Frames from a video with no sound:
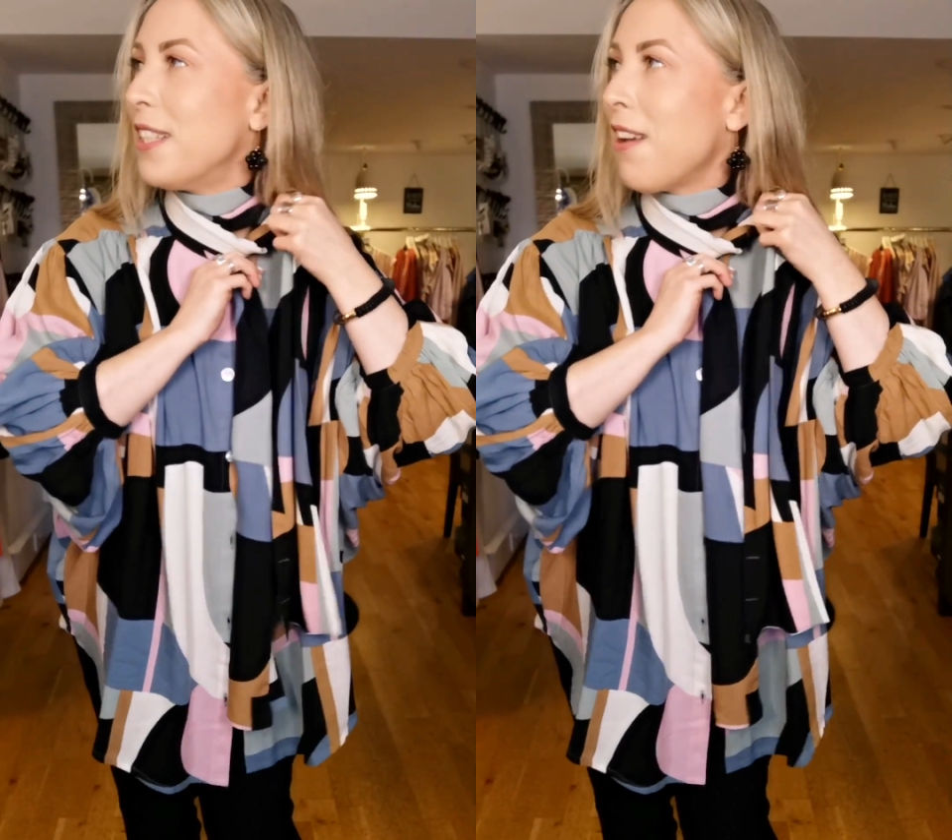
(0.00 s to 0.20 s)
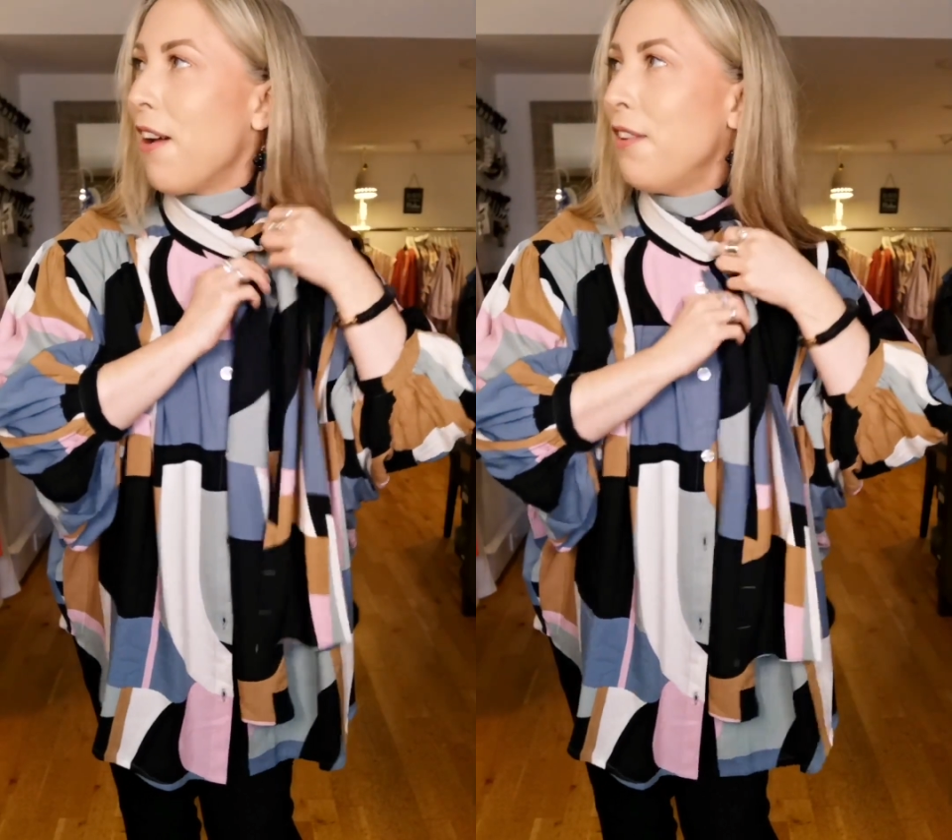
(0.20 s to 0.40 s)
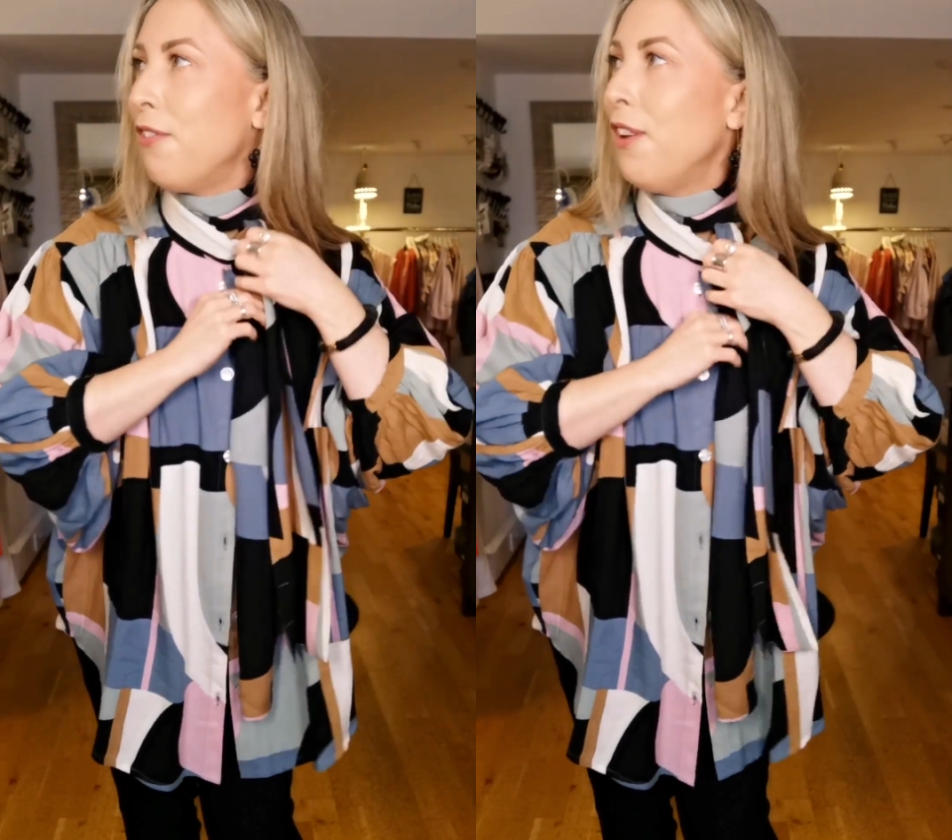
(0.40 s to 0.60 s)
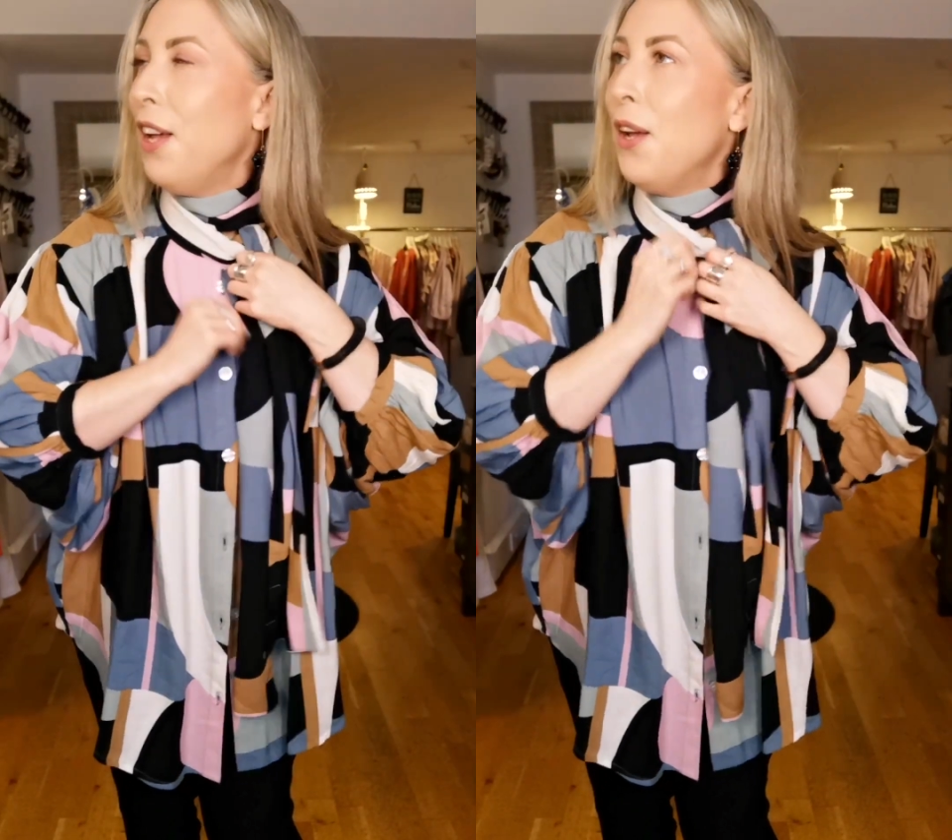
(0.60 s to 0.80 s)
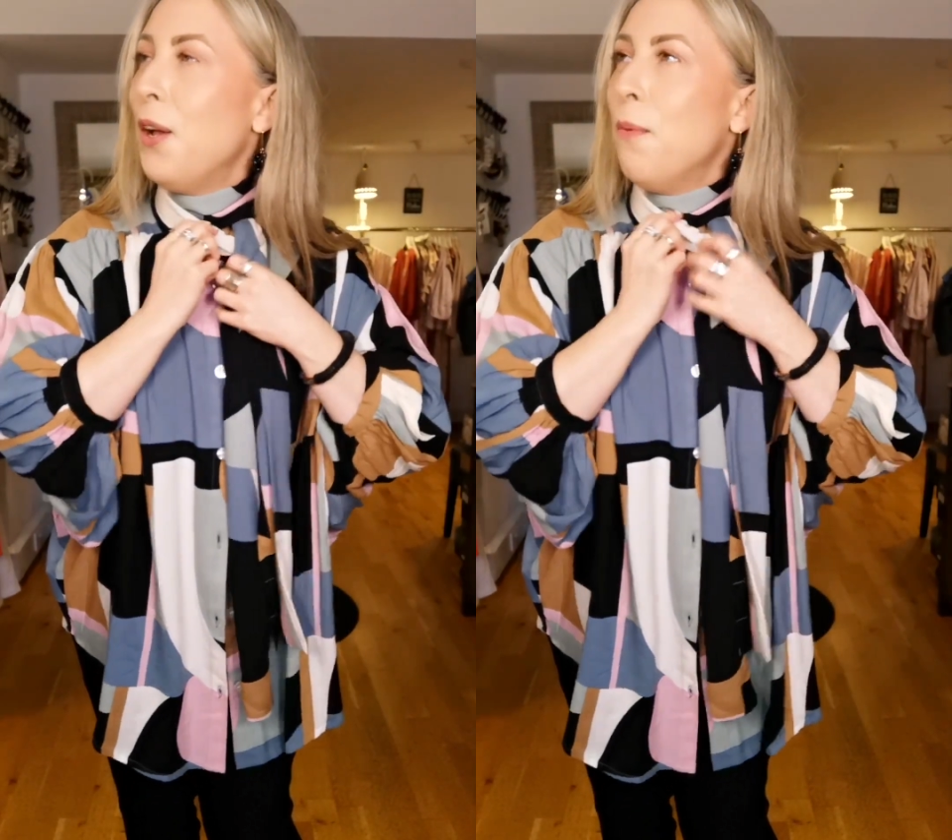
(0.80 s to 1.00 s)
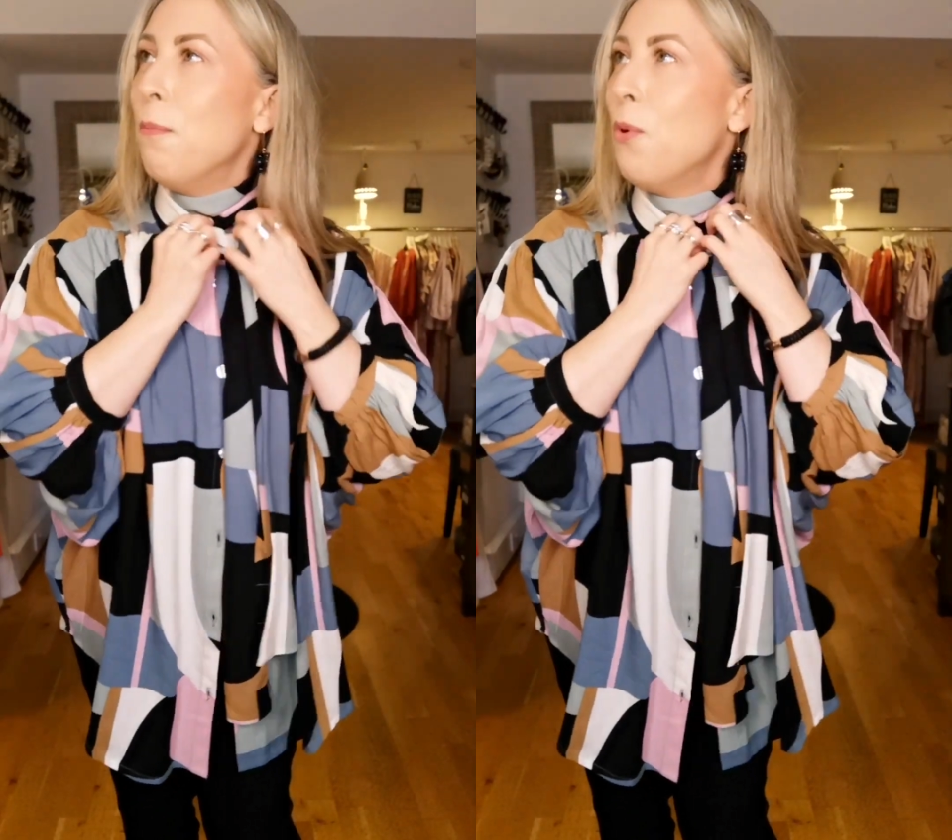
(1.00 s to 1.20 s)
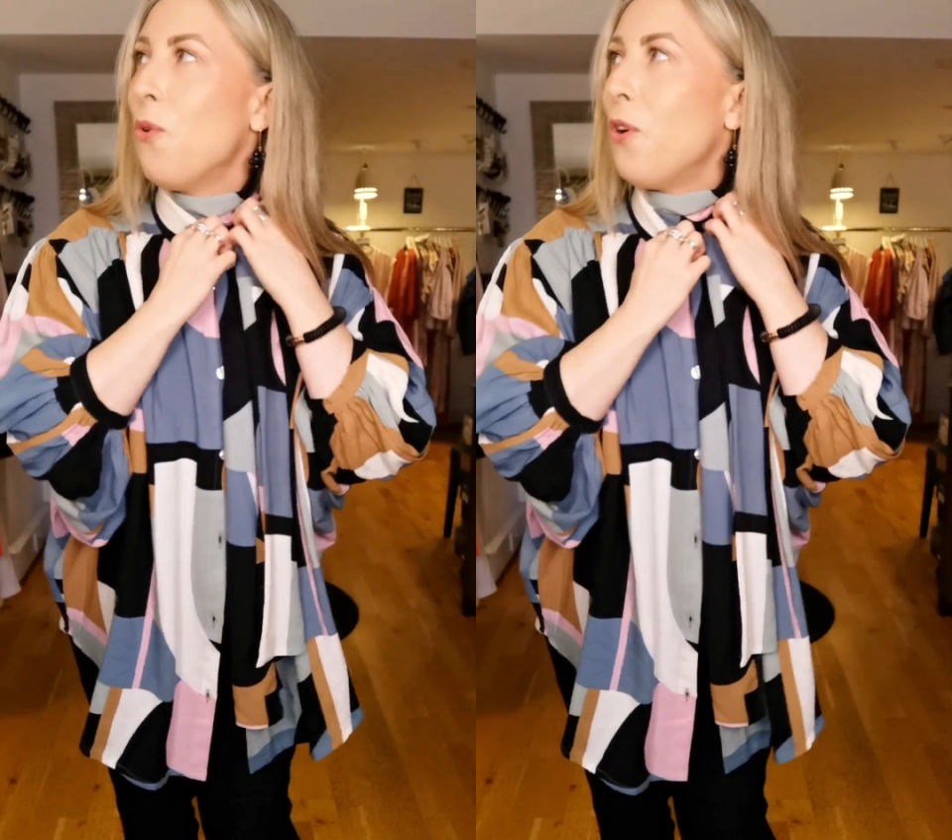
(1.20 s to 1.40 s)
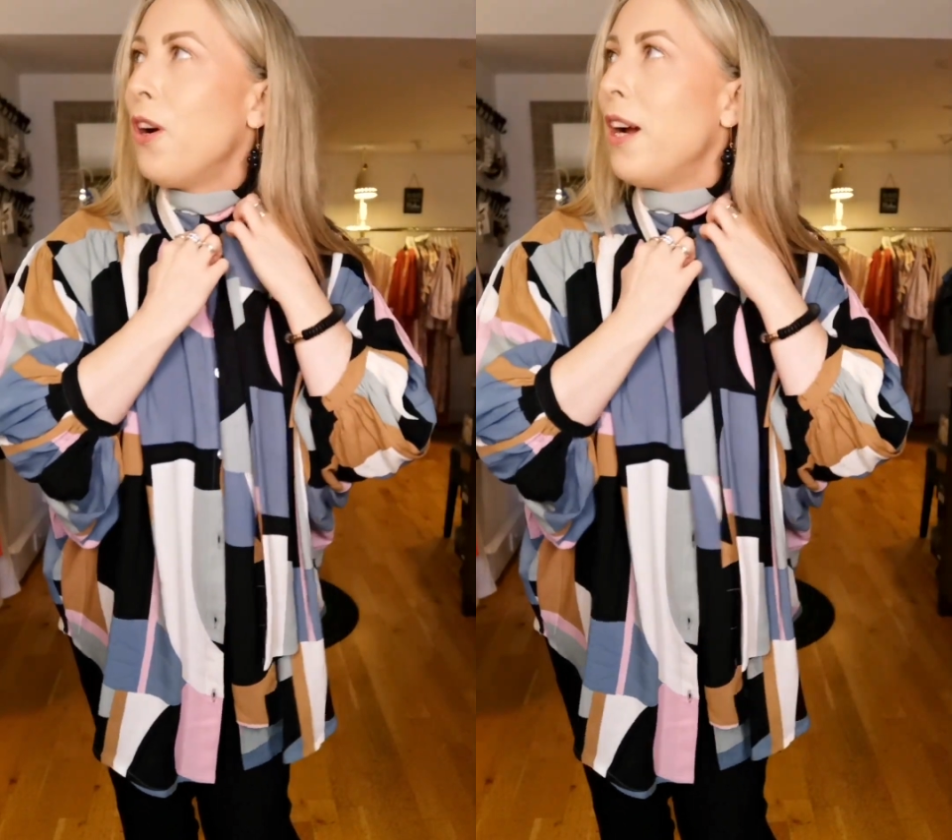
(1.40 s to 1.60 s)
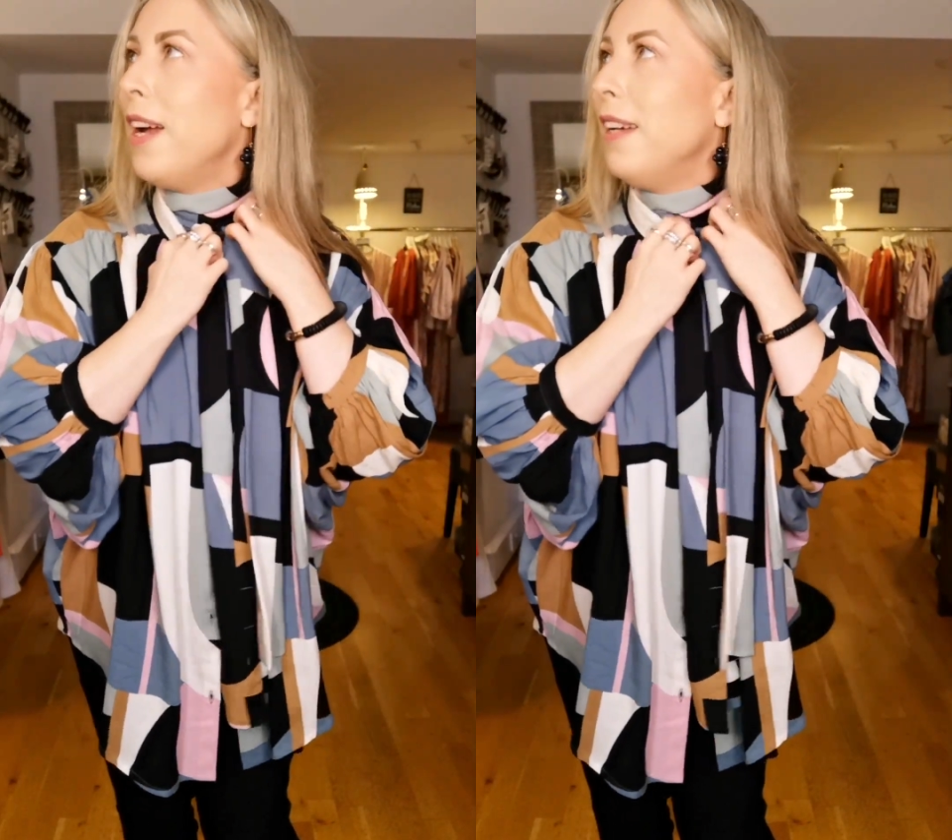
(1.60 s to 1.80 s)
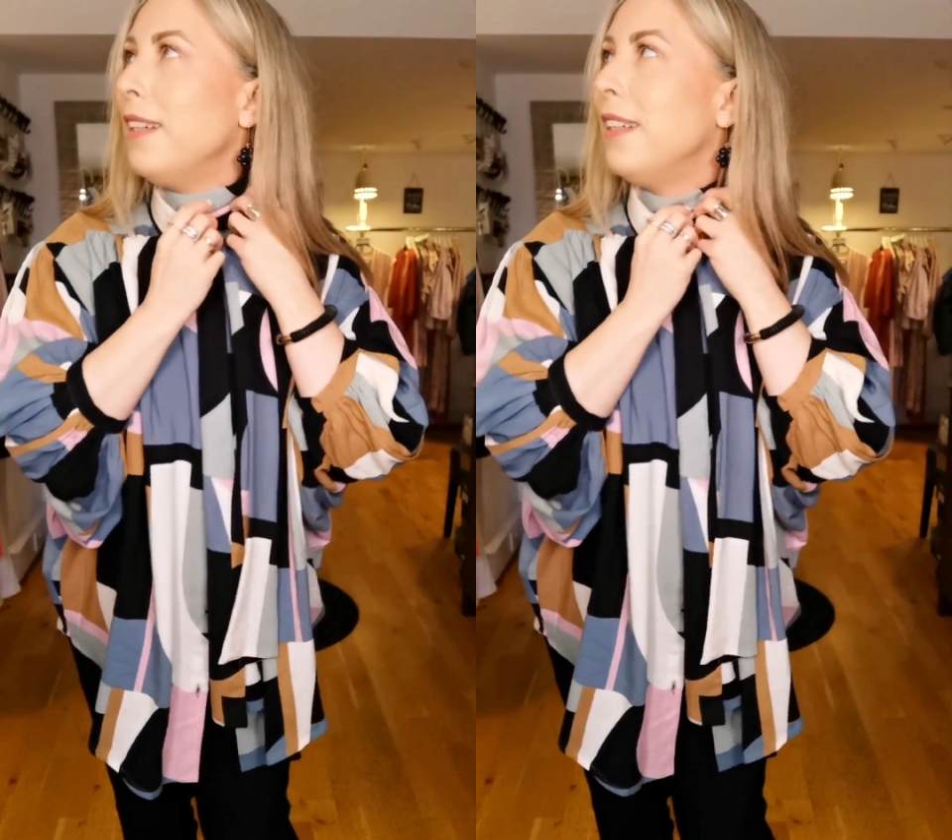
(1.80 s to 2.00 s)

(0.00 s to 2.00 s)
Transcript: It's kind of more